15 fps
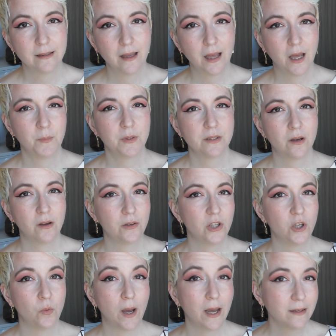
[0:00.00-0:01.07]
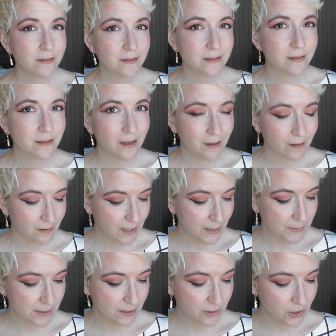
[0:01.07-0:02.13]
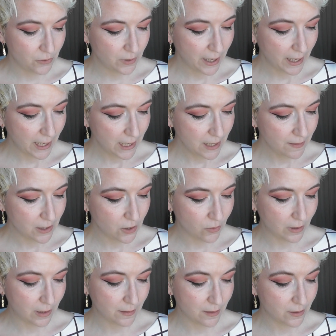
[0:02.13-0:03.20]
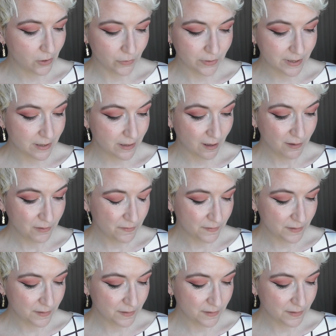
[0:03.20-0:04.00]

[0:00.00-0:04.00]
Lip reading: Amazon US and not Amazon UK that you can get the newest stuff.